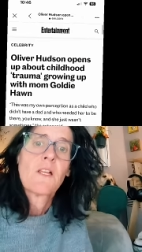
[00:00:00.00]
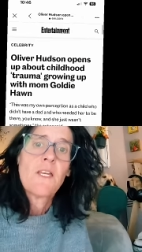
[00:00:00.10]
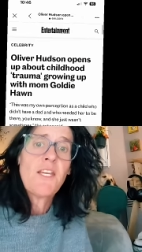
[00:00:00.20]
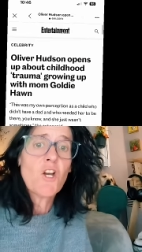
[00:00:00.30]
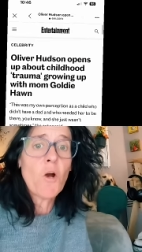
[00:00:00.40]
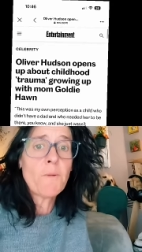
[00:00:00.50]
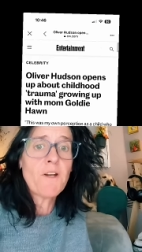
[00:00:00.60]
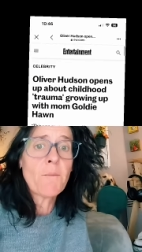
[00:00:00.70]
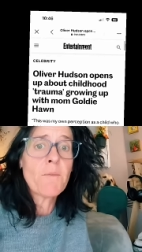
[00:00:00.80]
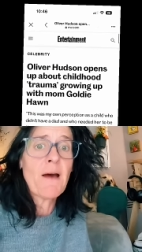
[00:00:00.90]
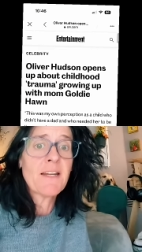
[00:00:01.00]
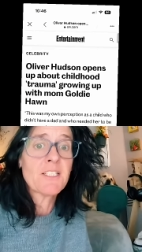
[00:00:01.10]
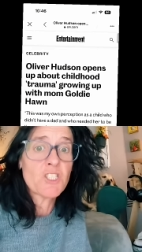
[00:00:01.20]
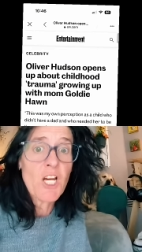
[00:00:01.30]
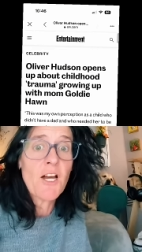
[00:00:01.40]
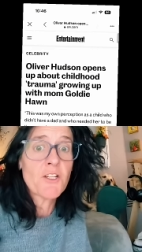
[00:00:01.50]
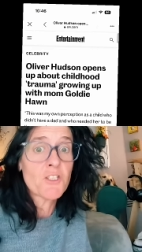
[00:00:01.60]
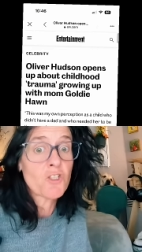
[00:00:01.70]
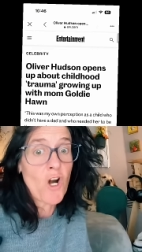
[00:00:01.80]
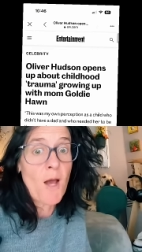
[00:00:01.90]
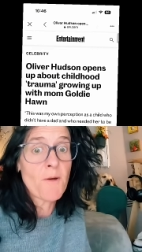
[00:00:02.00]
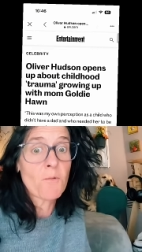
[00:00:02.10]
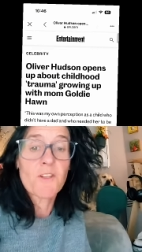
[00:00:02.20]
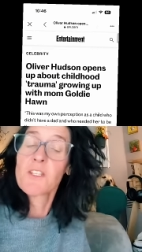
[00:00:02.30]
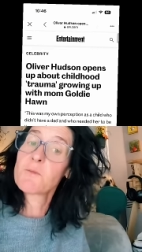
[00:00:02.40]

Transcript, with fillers: He opened up about his childhood trauma with his